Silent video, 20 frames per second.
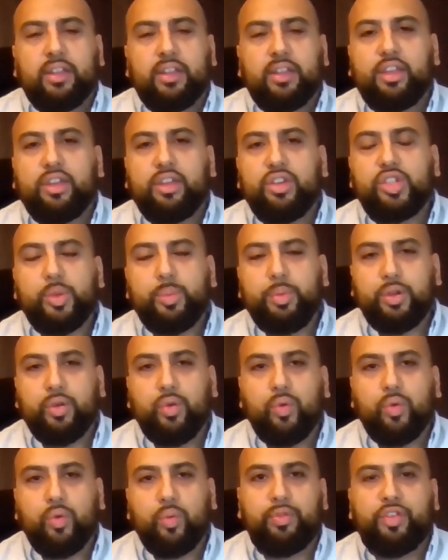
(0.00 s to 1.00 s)
They used to be
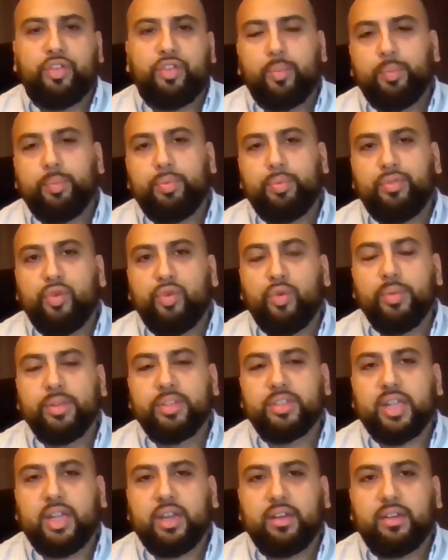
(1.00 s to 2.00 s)
called
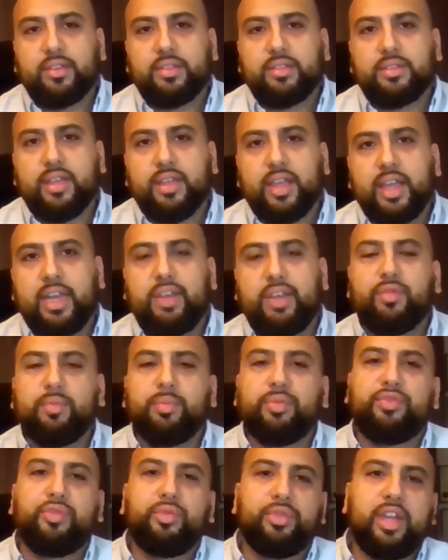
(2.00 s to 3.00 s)
performance standards, and
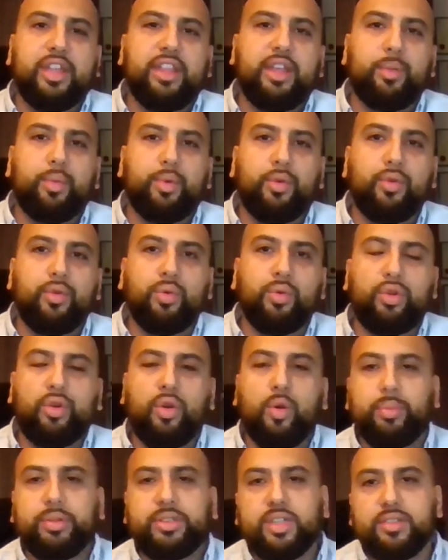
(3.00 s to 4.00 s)
even before that, they were called
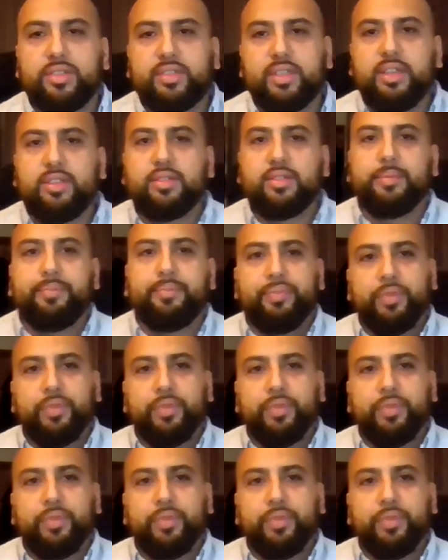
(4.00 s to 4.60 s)
competencies.